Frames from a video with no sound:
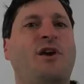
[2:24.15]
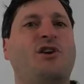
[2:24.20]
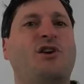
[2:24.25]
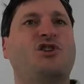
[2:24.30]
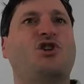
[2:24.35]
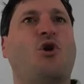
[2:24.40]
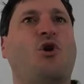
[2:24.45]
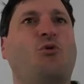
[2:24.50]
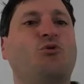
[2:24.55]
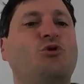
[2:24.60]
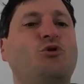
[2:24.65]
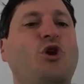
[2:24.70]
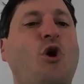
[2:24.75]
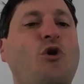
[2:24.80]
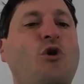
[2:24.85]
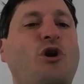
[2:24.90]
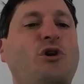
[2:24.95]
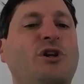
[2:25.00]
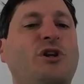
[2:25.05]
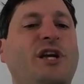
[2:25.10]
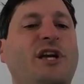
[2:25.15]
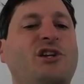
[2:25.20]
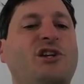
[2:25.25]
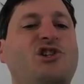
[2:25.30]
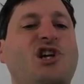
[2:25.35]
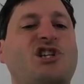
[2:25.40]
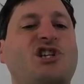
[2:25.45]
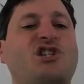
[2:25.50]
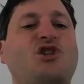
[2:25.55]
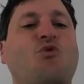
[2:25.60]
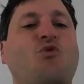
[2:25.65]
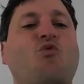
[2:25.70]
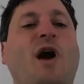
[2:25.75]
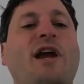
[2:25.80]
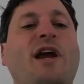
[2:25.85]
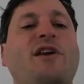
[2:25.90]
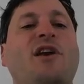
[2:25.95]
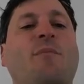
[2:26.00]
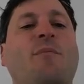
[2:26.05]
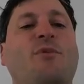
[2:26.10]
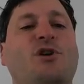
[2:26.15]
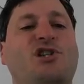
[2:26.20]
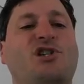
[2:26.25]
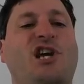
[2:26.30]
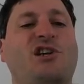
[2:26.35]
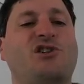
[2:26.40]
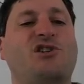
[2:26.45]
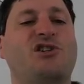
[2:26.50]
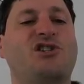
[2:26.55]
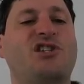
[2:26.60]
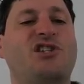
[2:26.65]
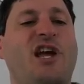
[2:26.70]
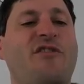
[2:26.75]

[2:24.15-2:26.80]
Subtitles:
So locally, just the right number changes,